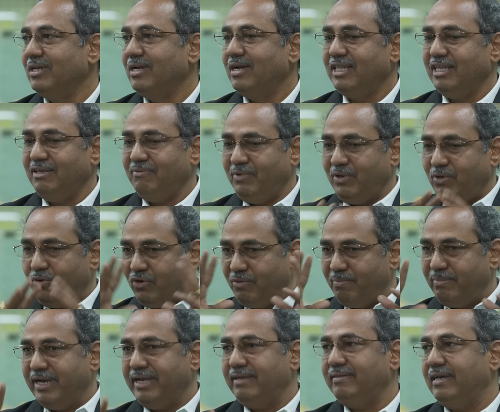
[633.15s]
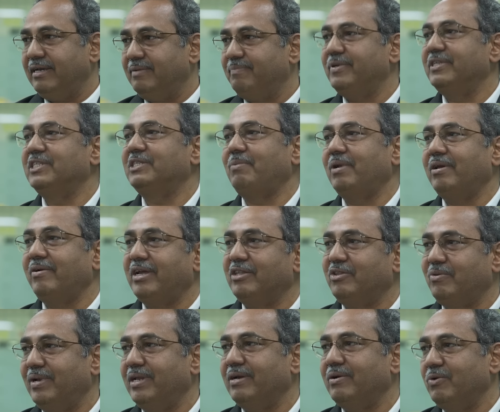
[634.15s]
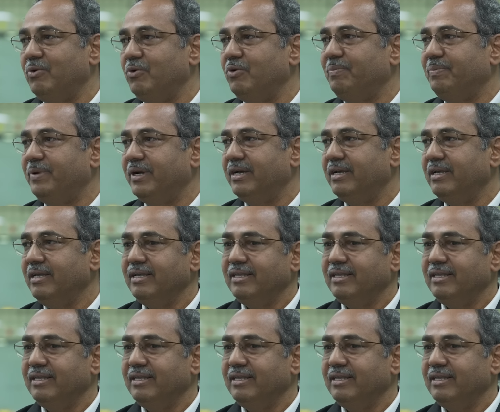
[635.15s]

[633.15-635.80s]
I think if you go by that principle of Aditya Birla group,